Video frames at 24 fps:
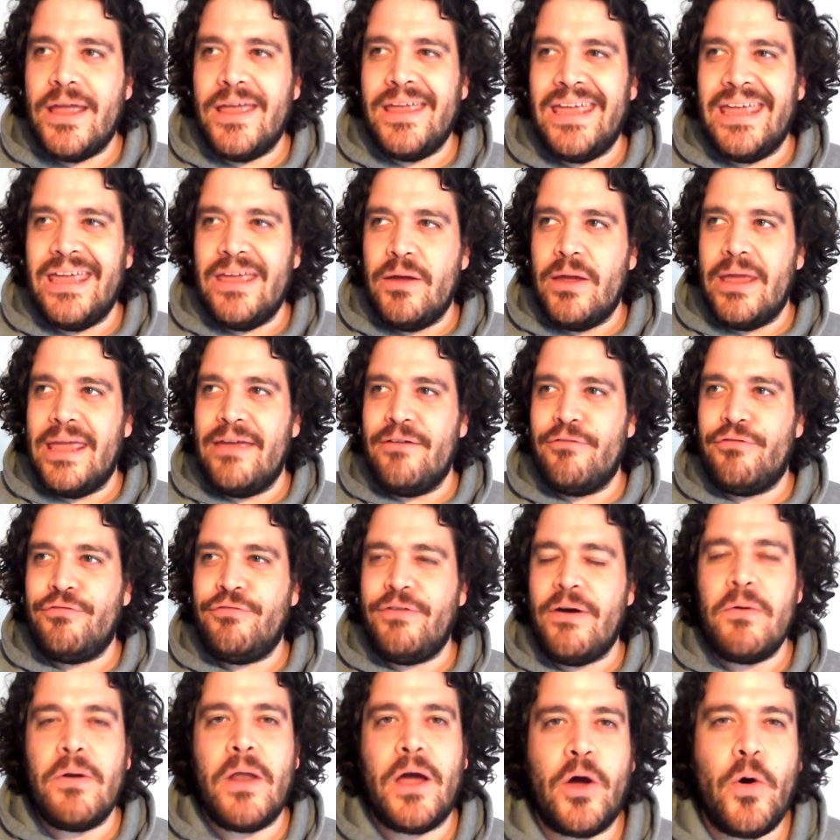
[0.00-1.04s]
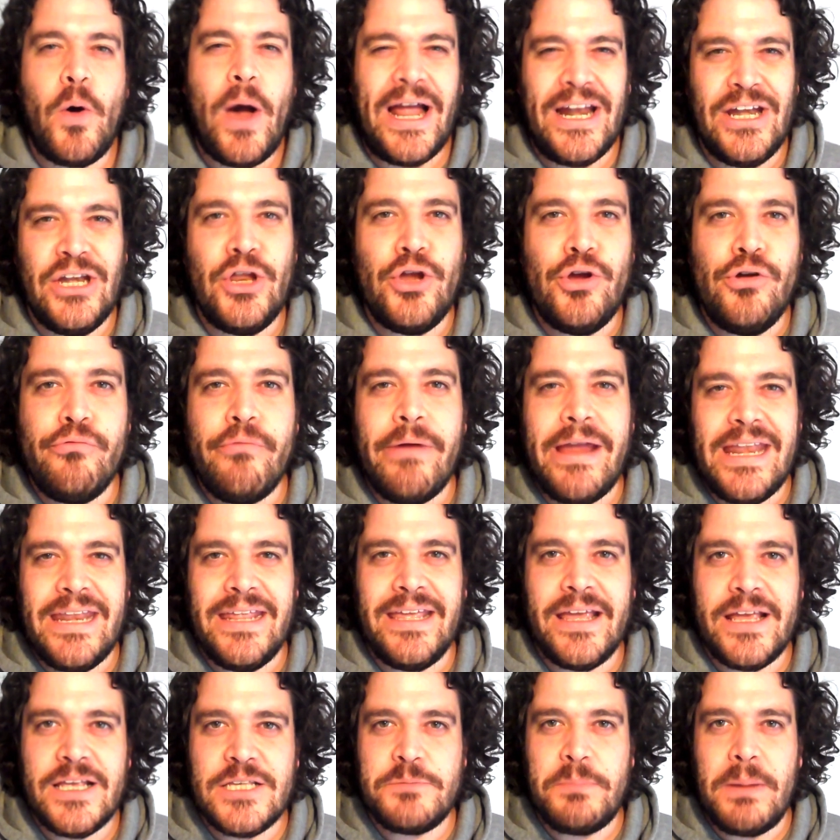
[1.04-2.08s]
it, it felt like quite a new reading
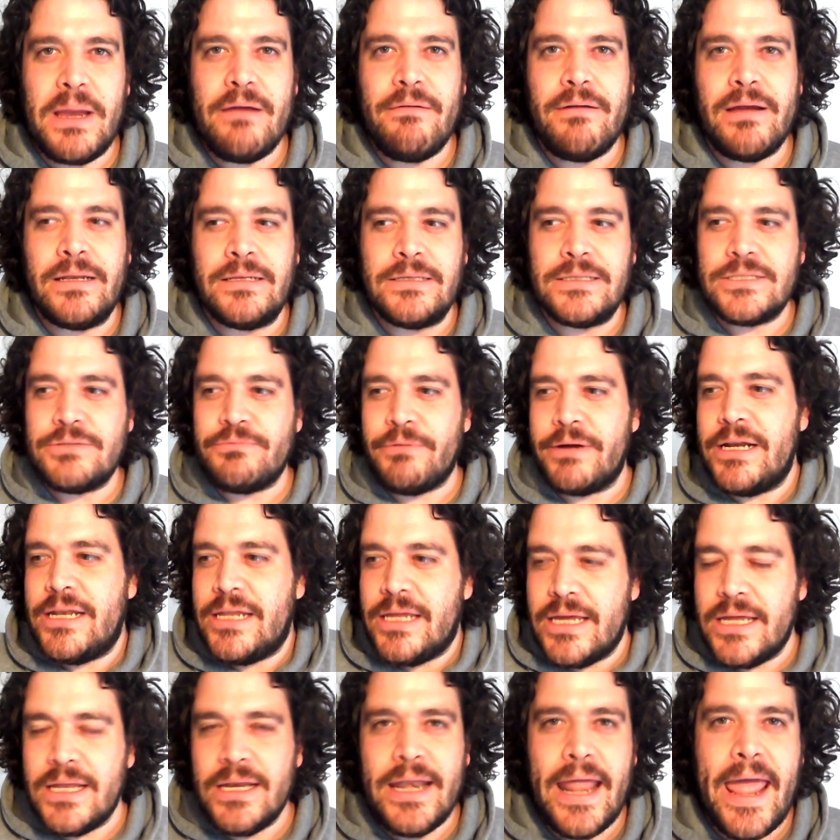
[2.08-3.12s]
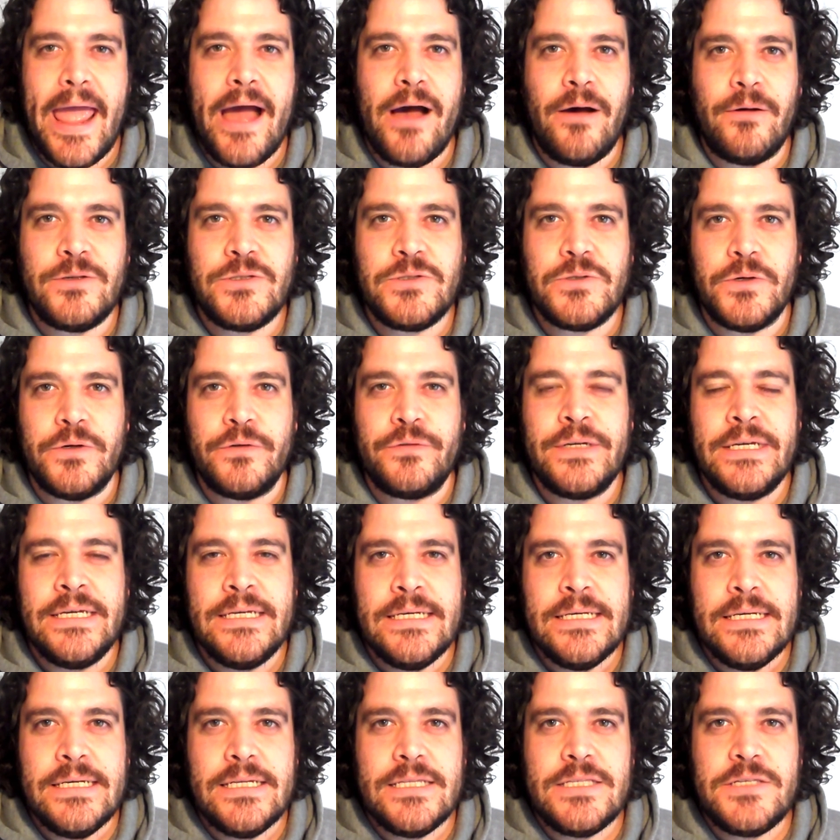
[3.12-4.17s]
experience reading it now, sort
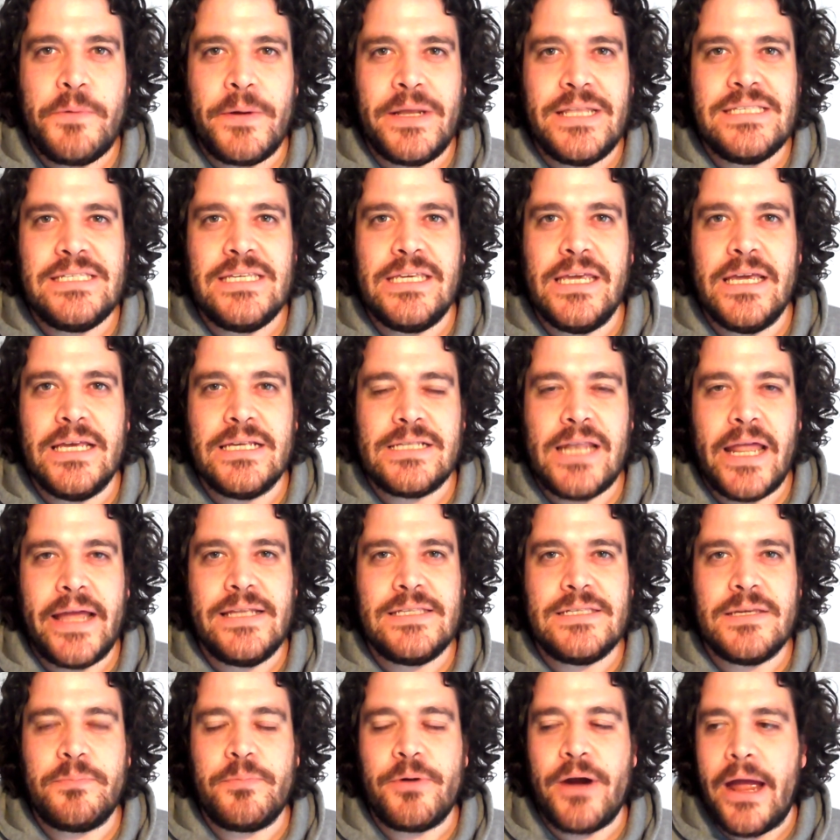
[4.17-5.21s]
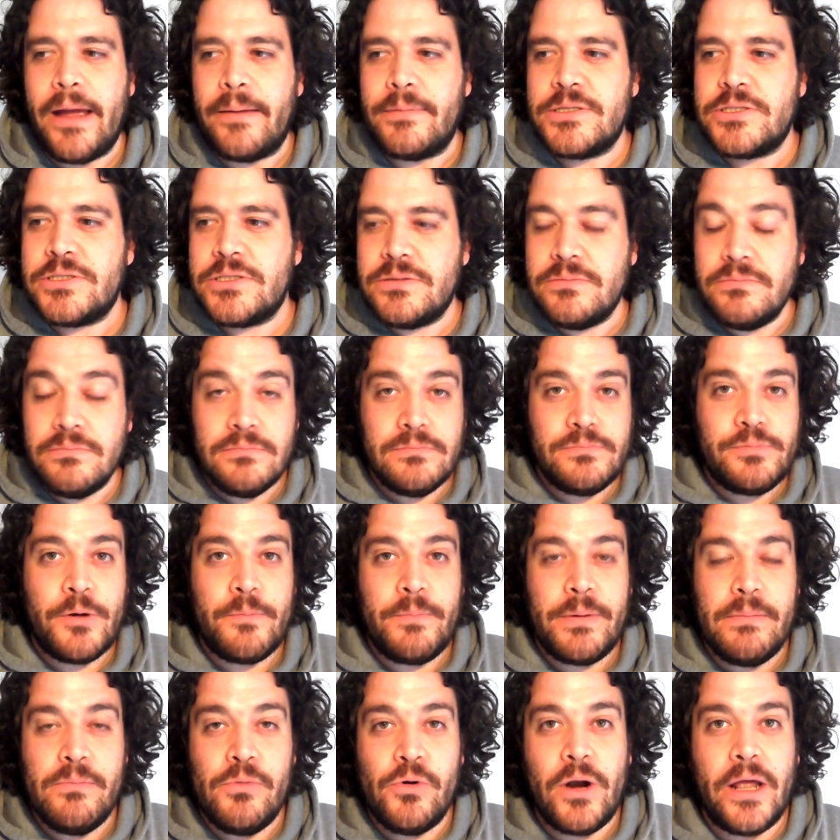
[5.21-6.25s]
of 20 years later, perhaps,
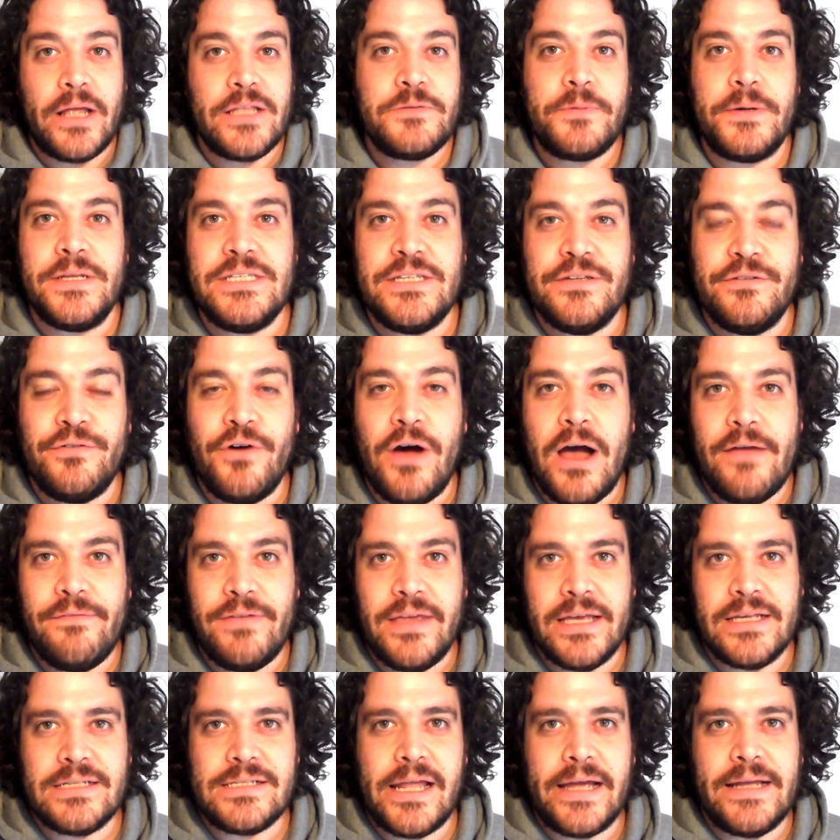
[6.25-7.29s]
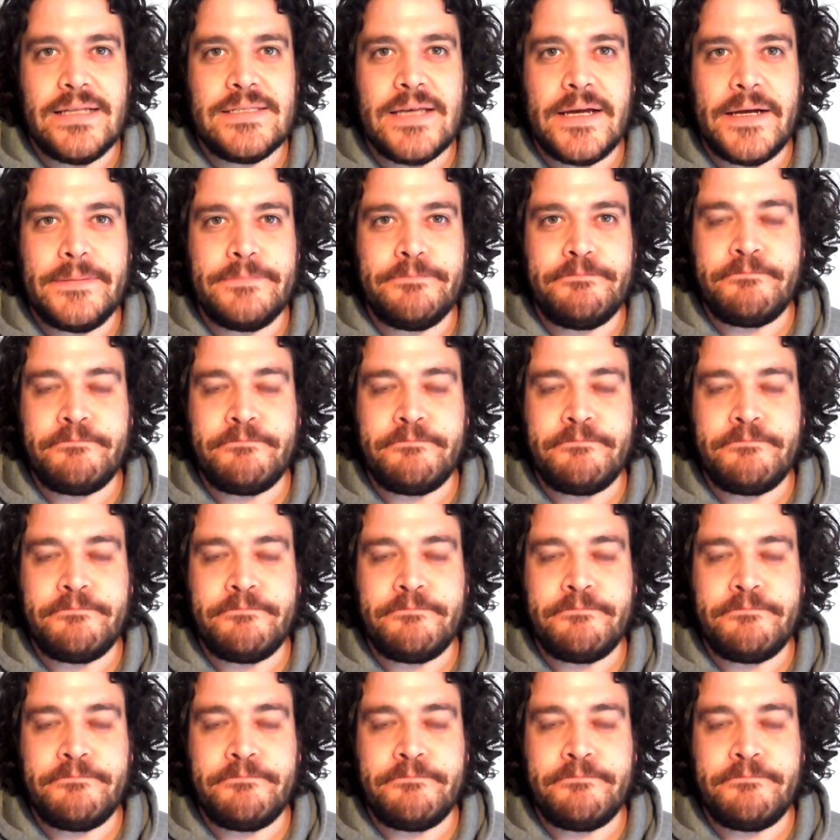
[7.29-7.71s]
probably more like 25 years later.